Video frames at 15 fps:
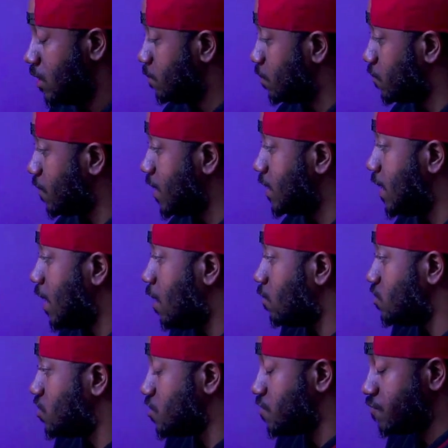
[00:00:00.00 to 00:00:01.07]
but right now
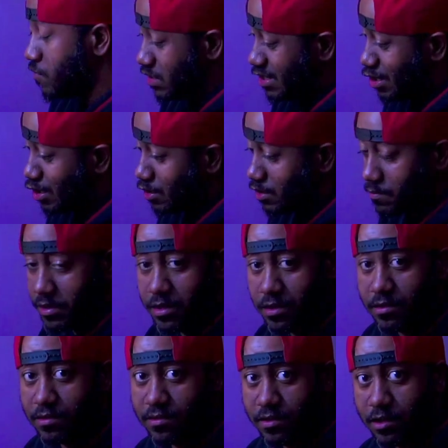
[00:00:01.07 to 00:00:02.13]
it's just really hard
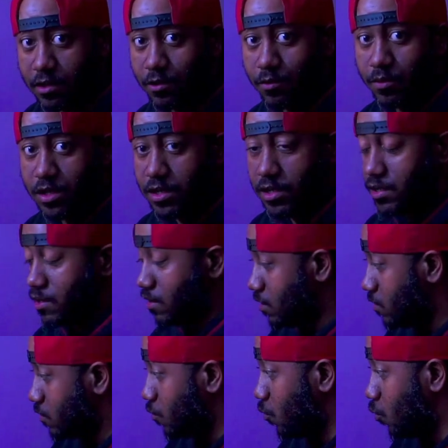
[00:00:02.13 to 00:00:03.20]
because, you know,
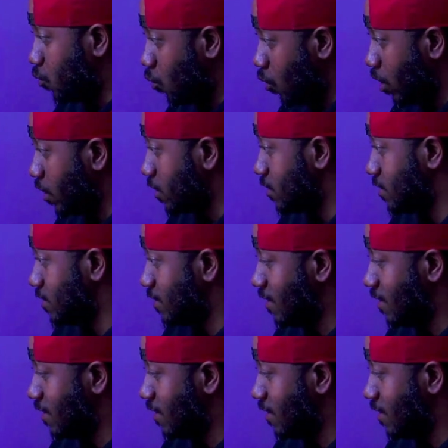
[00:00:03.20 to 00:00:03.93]
work.